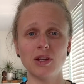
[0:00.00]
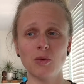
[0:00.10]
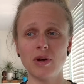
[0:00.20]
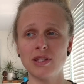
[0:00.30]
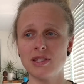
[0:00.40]

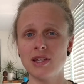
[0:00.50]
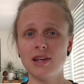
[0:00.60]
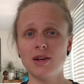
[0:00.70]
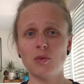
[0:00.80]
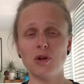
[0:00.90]
ones
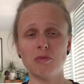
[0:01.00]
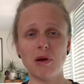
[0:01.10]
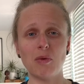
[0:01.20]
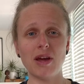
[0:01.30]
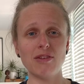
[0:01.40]
with my
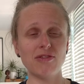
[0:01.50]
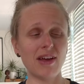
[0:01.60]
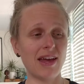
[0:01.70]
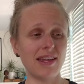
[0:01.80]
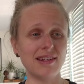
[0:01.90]
wife,
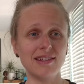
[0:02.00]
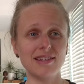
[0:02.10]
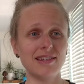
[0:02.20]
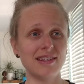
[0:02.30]
and